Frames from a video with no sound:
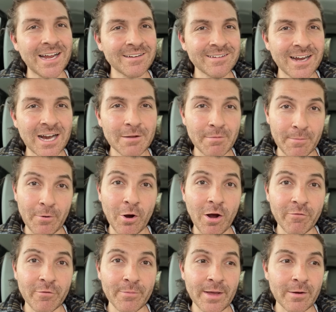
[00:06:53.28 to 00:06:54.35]
kind of been put
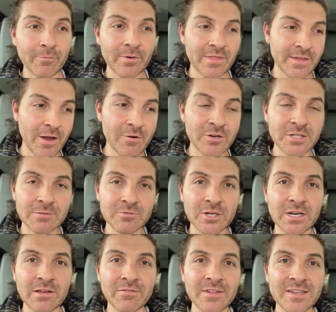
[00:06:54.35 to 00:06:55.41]
off a bit with the ownership
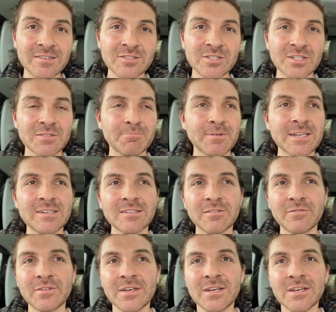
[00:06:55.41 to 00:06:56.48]
journey of this, just because
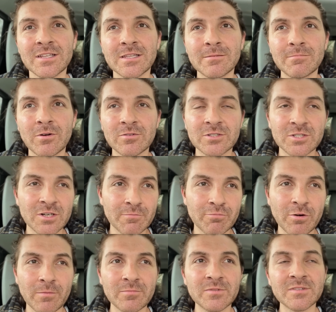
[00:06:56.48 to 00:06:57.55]
of the multitude of
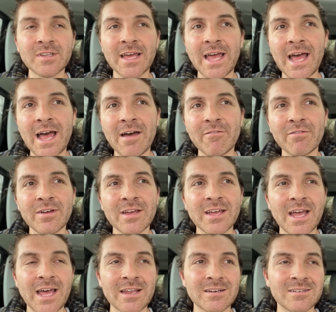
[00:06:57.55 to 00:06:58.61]
problems they have
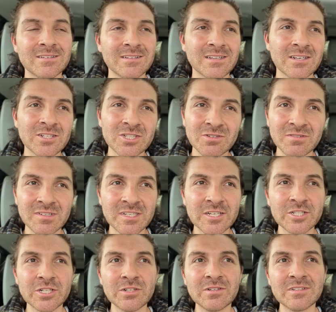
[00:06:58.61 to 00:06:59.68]
and the insurance
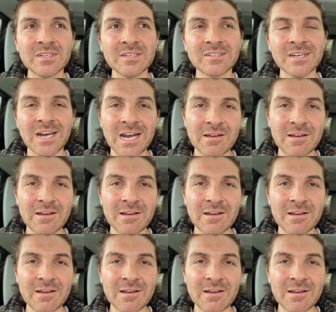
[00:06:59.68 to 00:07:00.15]
issues. It's kind